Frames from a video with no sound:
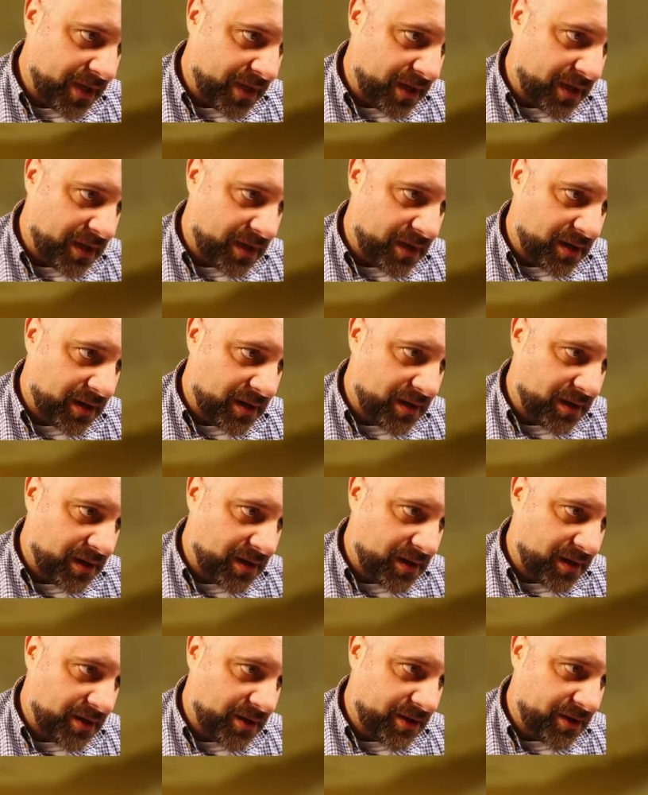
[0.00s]

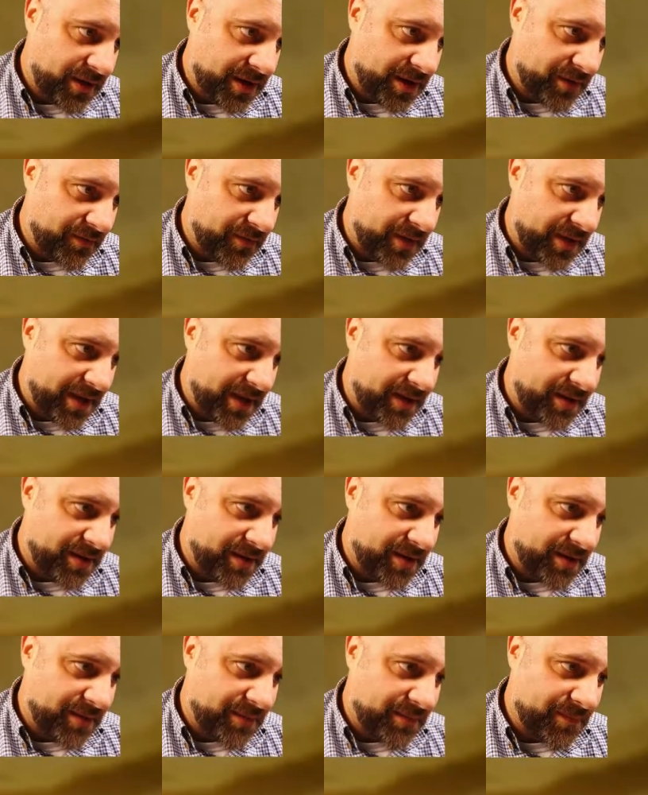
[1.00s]
Uh, you have that
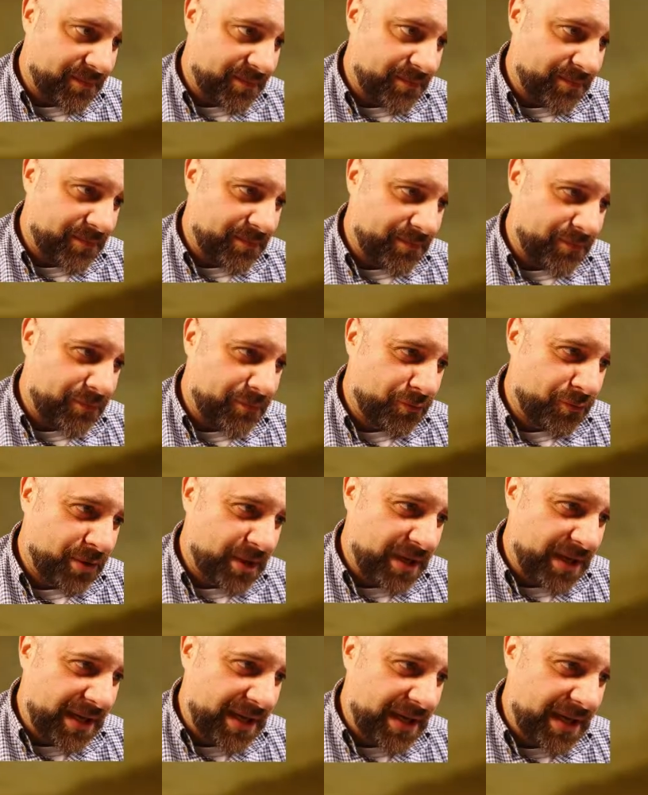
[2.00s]
um,
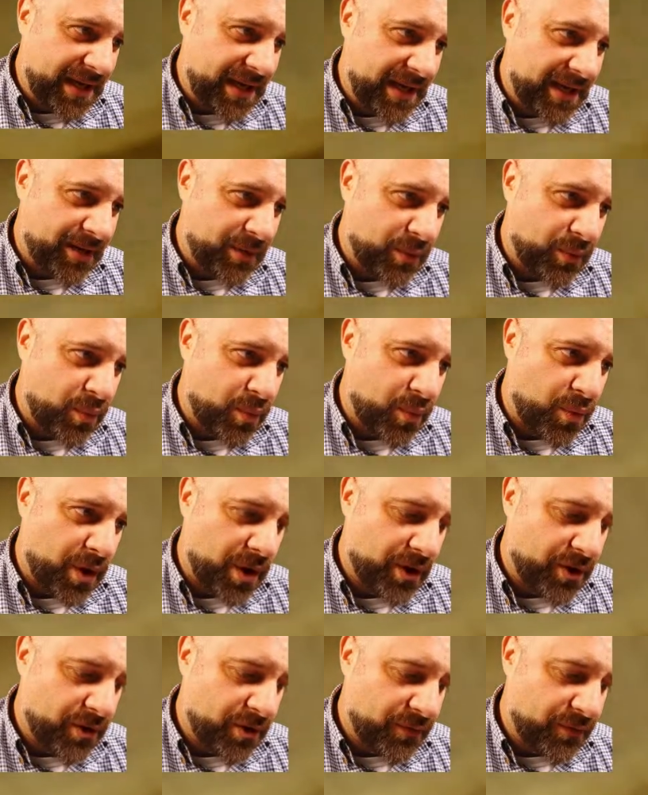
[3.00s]
really
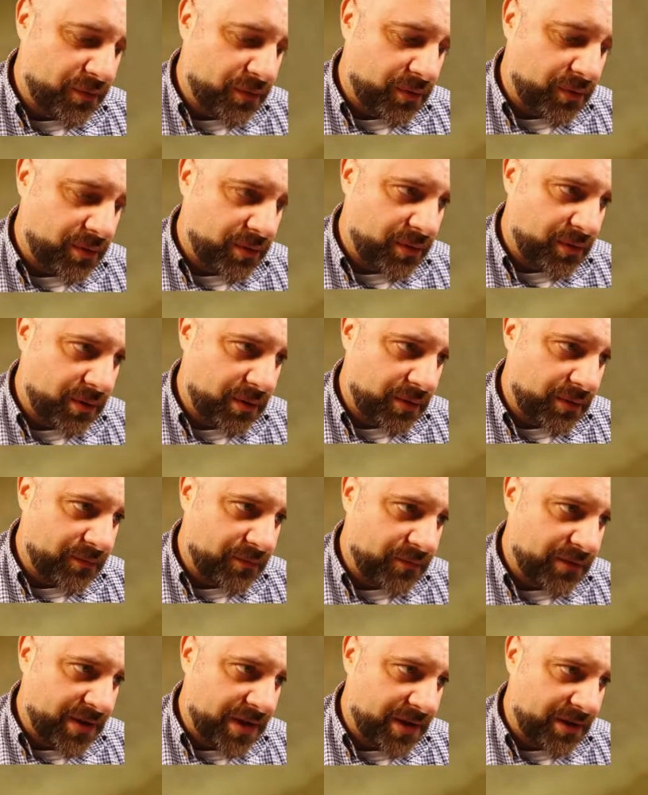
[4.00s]
wonderful,
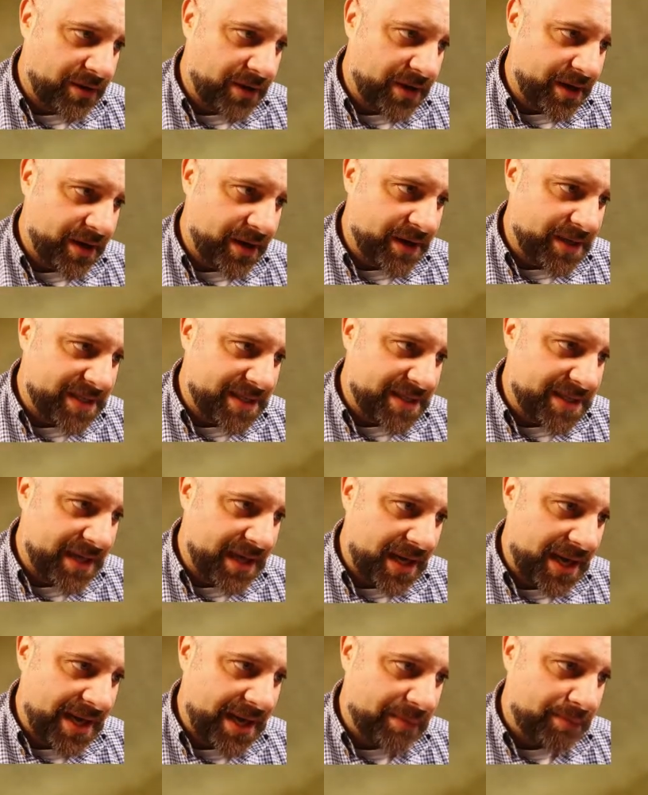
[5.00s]
very
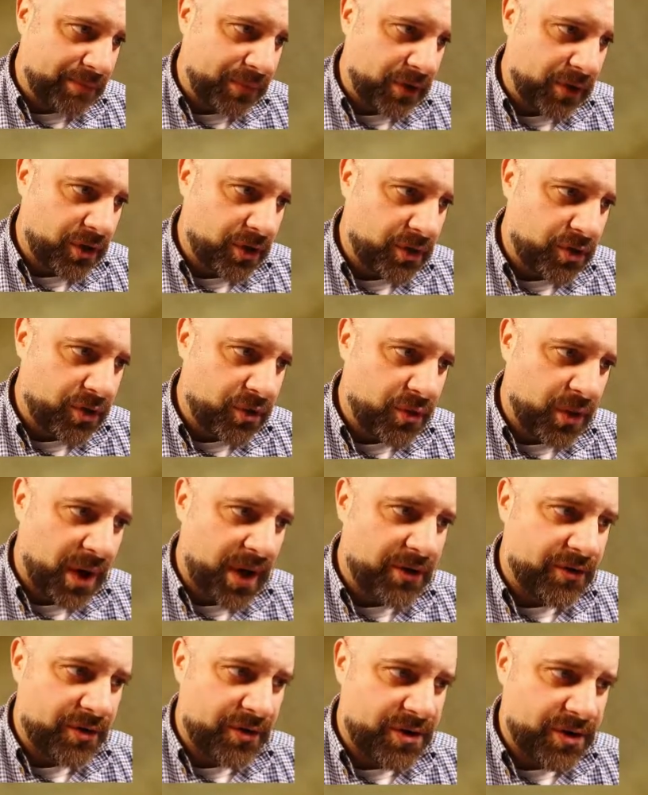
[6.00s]
slight blue
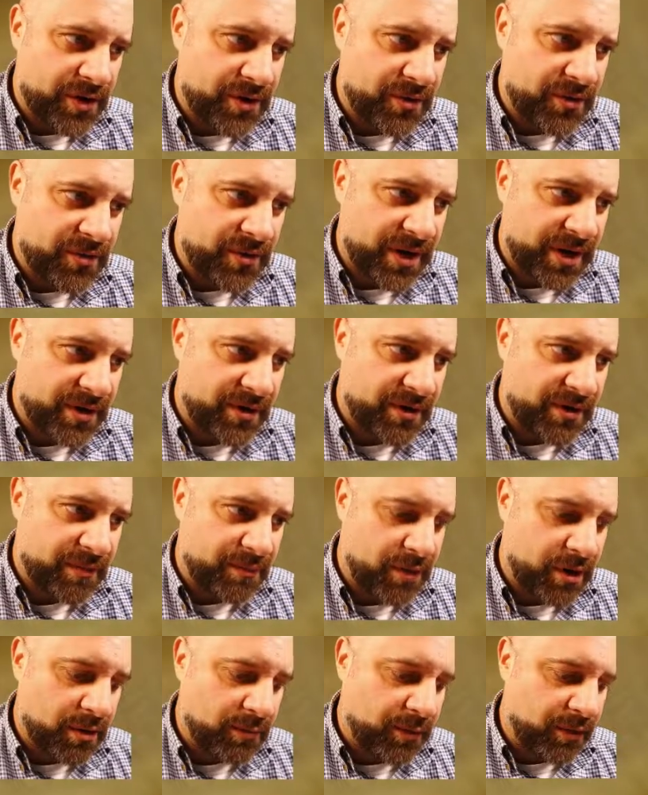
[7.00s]
undertone under the
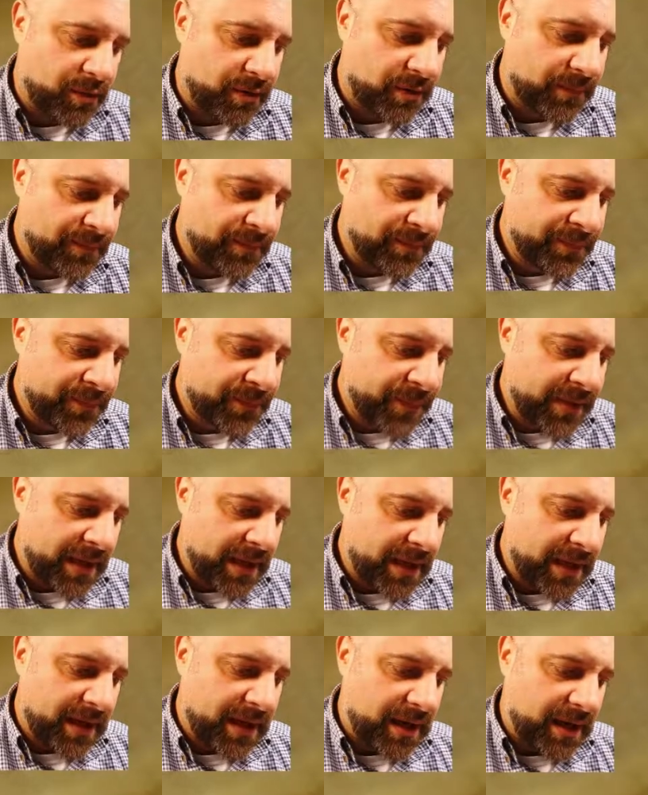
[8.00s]
purple.
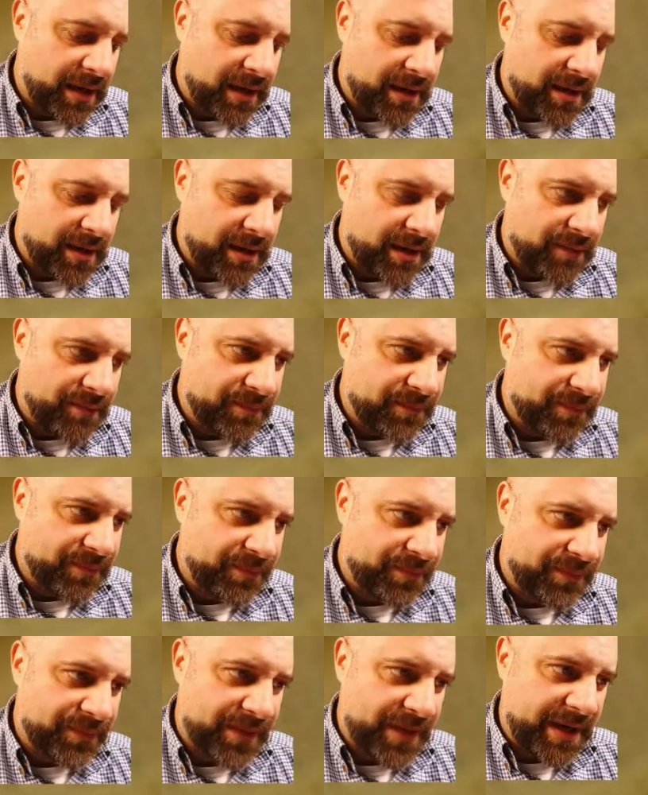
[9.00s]
Um,
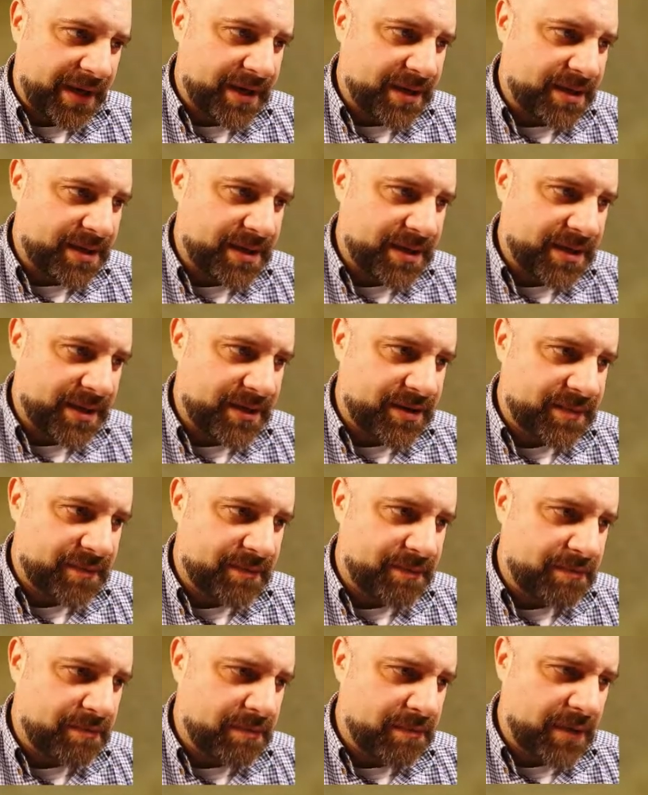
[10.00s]
and it's, it's
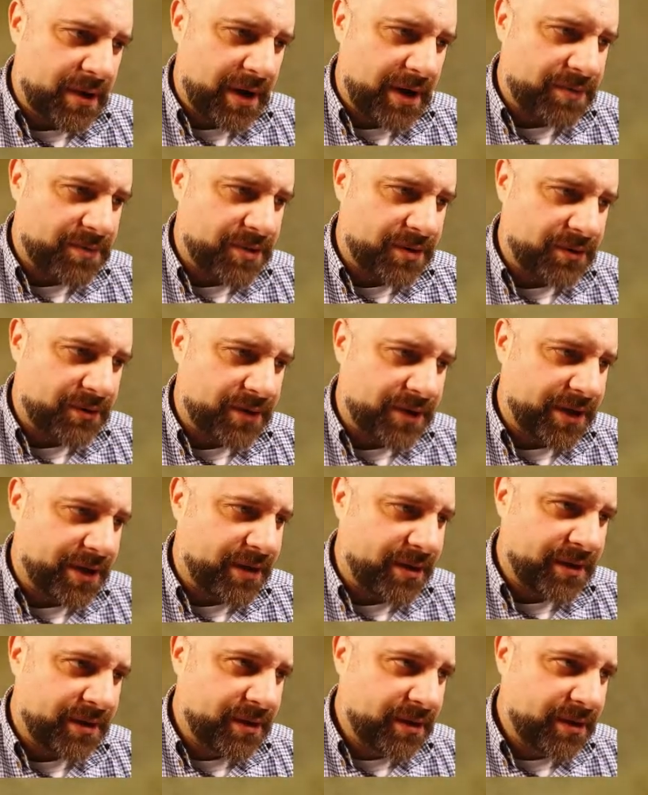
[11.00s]
absolutely